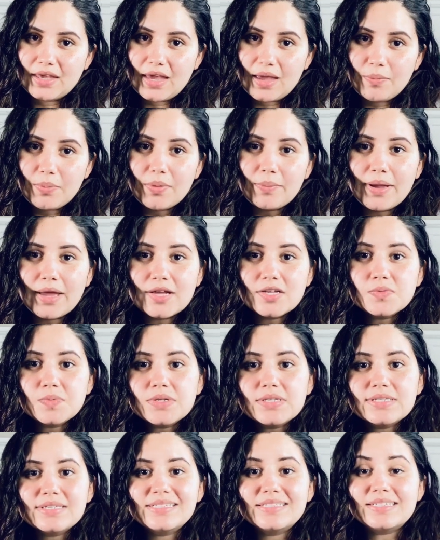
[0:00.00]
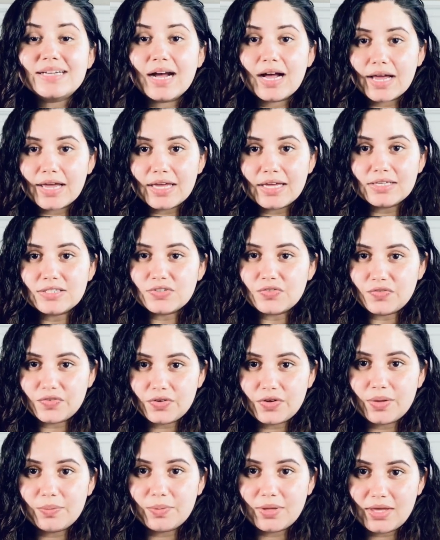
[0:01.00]
yet, but my husband's dying to feel
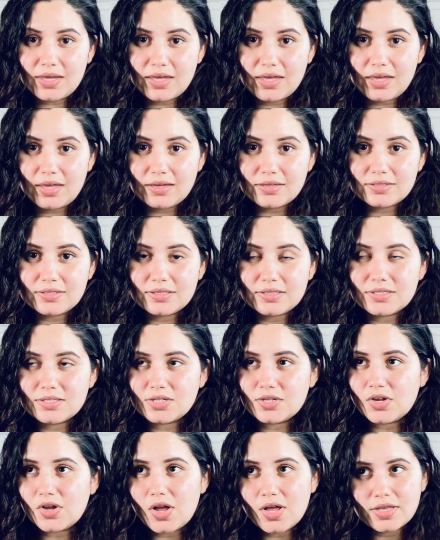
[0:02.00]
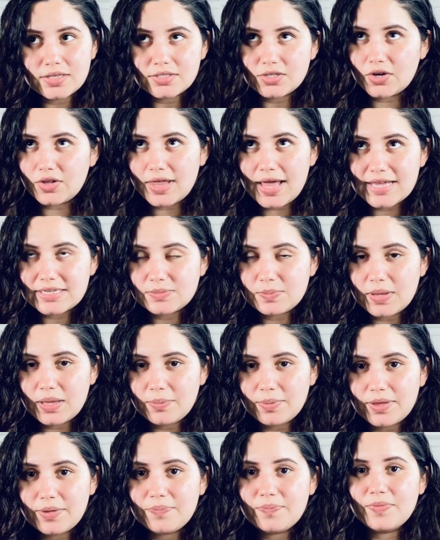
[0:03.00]
him kicking since it's our last
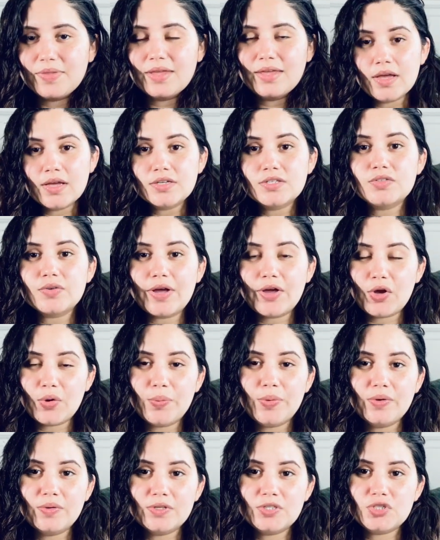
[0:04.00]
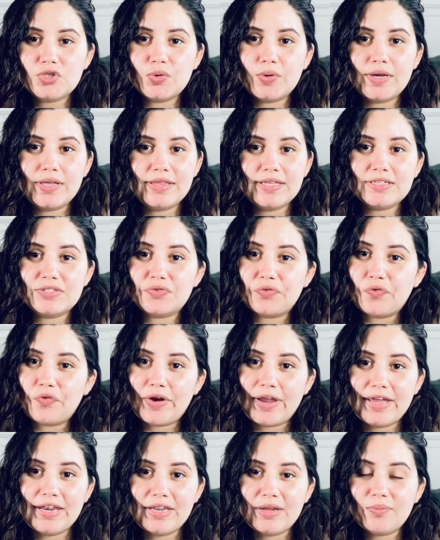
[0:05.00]
baby. So I hope you enjoyed this
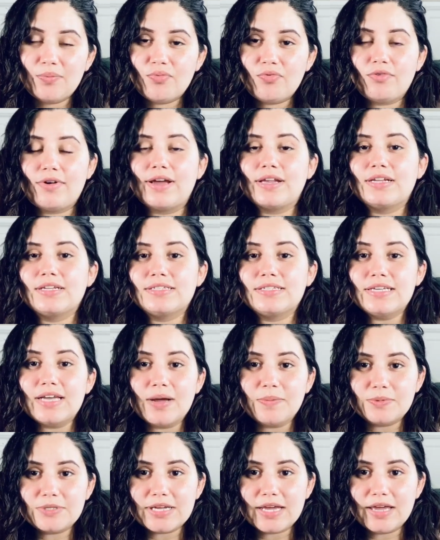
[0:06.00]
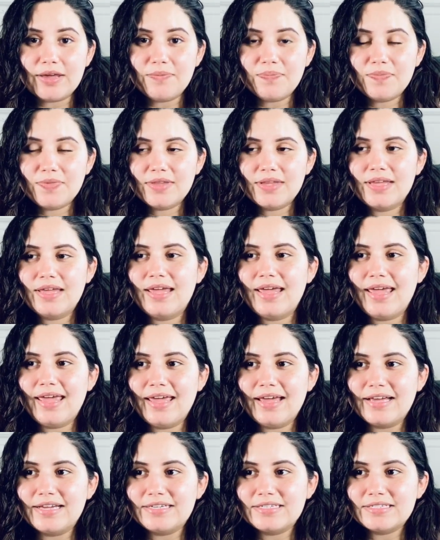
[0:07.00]
random pregnancy update.
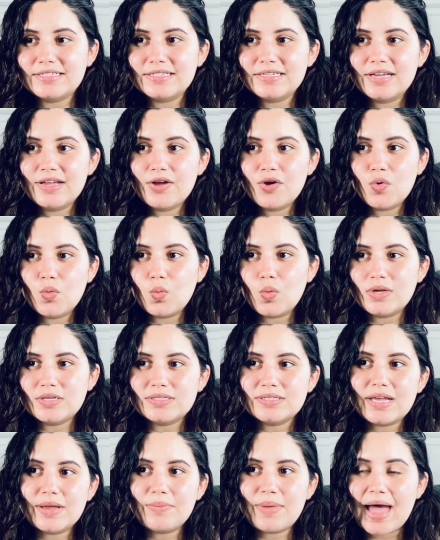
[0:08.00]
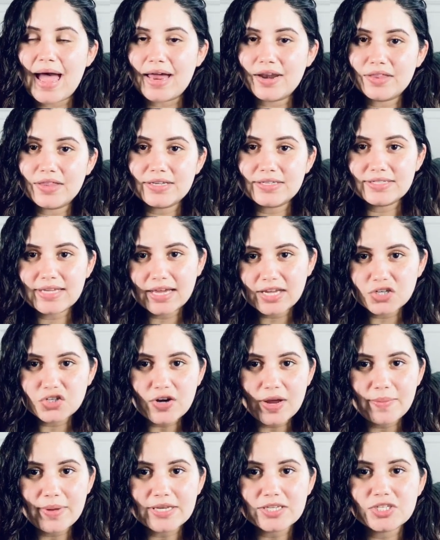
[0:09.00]
And once I'm out of the second
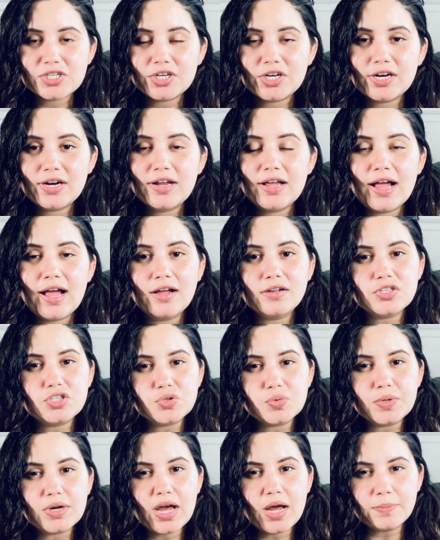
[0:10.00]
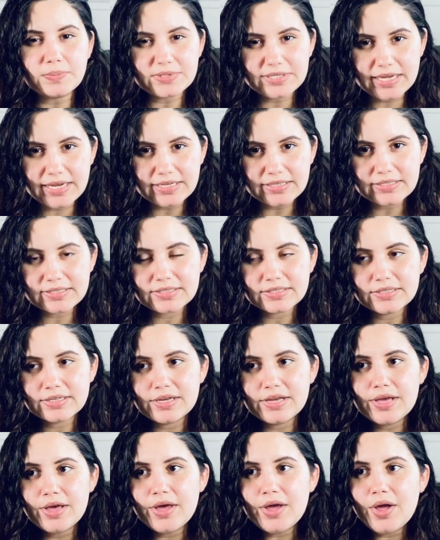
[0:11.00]
trimester, I'll do an update.
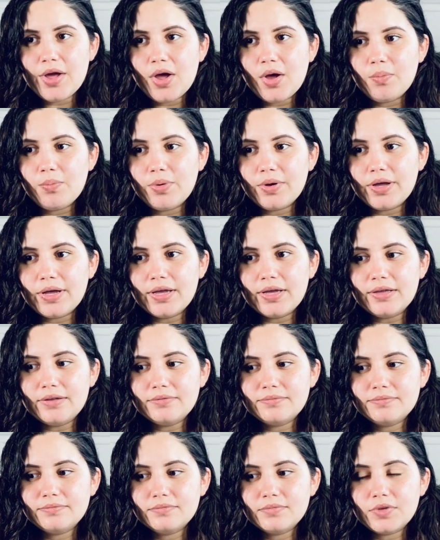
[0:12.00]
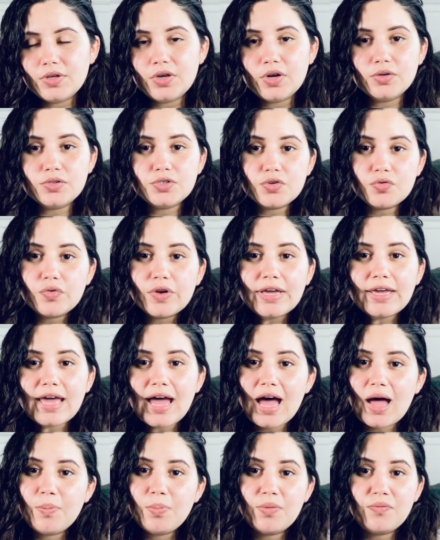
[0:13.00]
But to
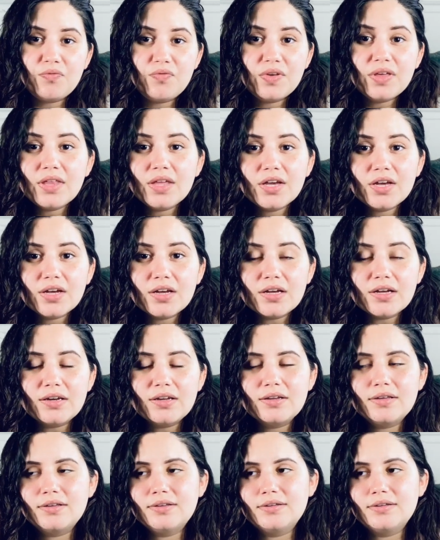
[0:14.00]
recap, I'm feeling good.